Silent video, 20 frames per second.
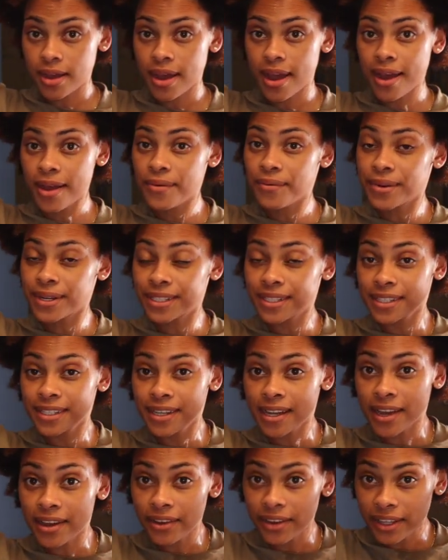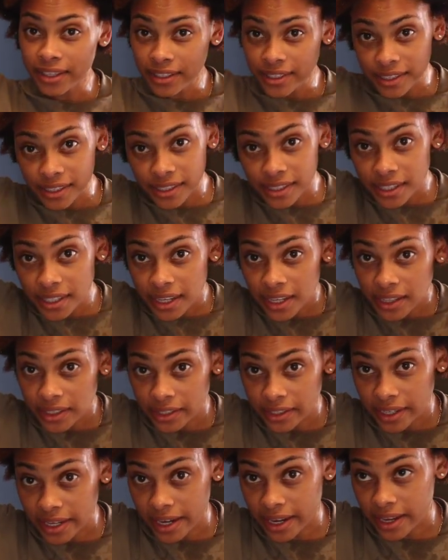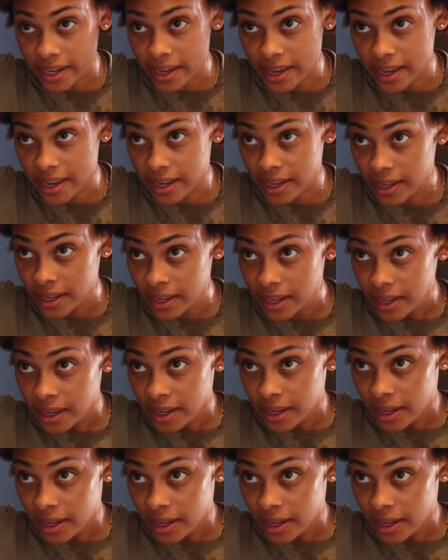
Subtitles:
I rinsed it out, and this is the color that I got.